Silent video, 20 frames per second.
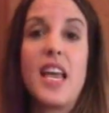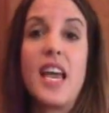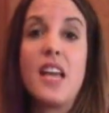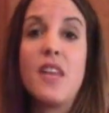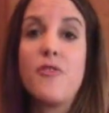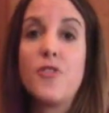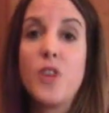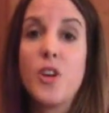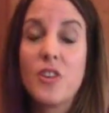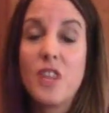And
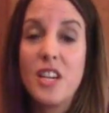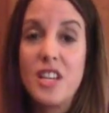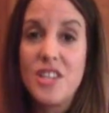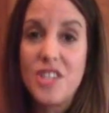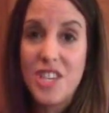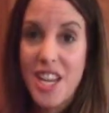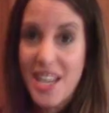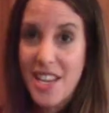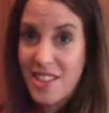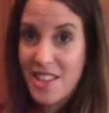if you're gonna
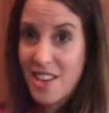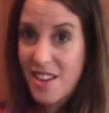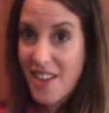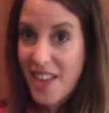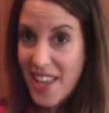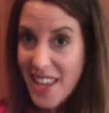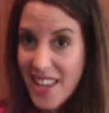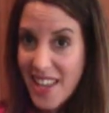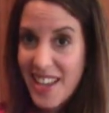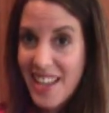shake their
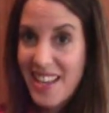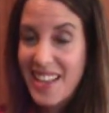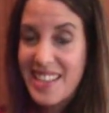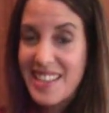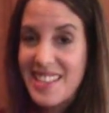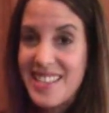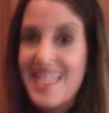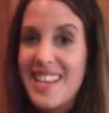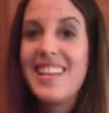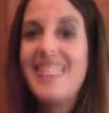
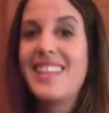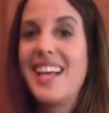hands,